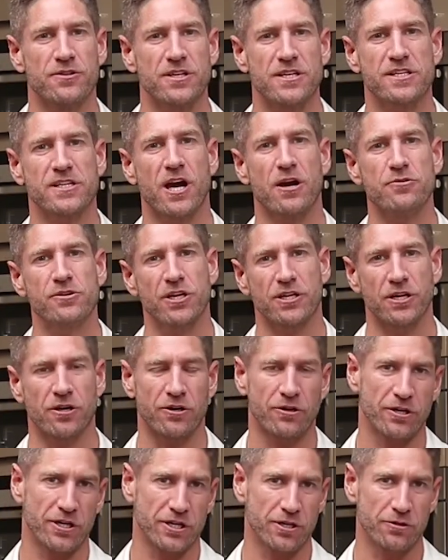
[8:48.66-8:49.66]
the
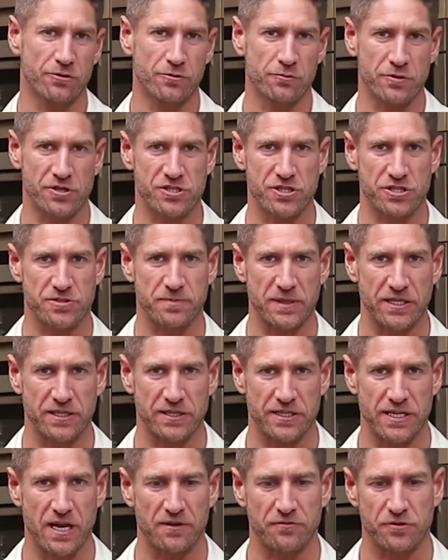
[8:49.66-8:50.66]
coconut oil, which has been
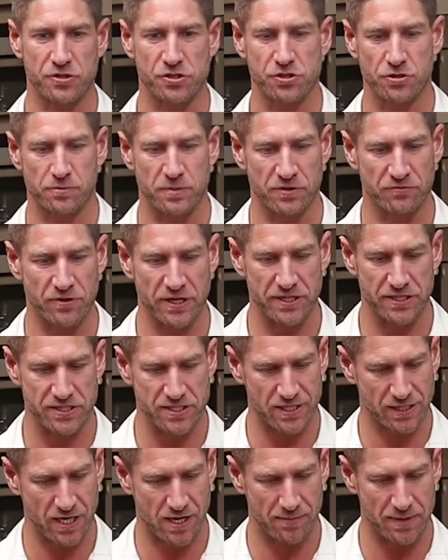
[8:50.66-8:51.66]
in the oven, should be ready
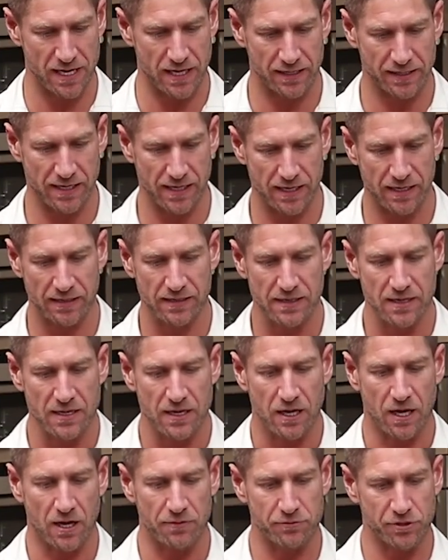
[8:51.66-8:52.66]
to come out now.
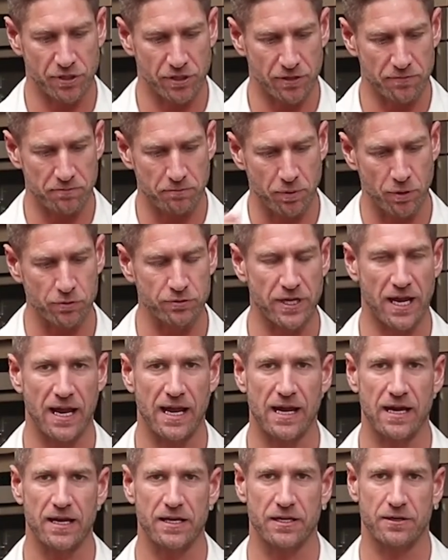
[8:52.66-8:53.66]
I'm gonna pull that
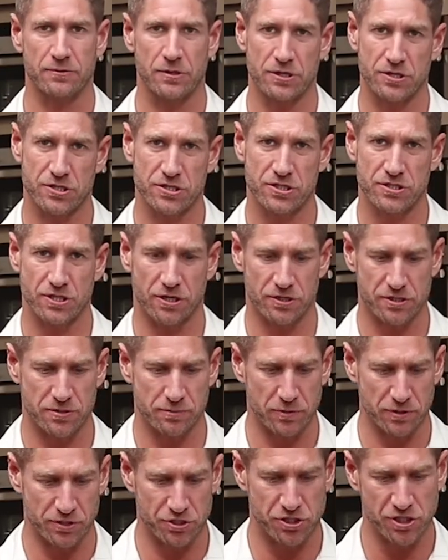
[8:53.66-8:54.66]
out and I'm gonna start to
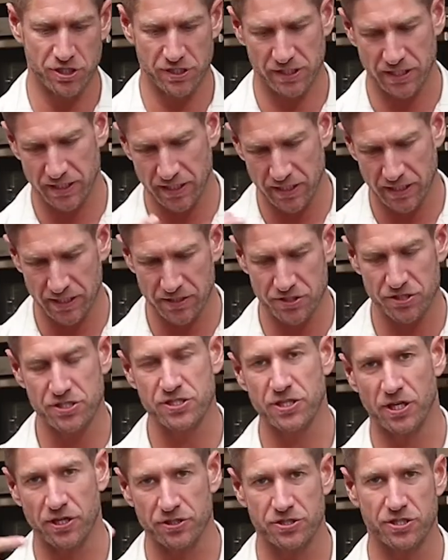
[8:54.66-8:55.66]
put the chicken in and
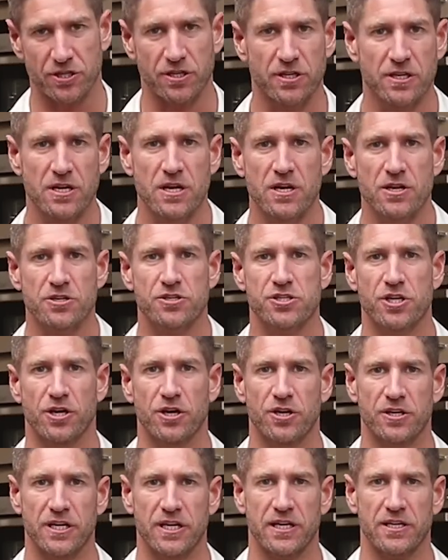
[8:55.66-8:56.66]
start to
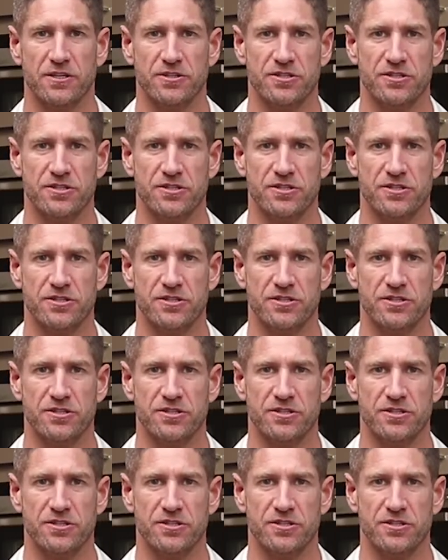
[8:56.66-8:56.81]
turn it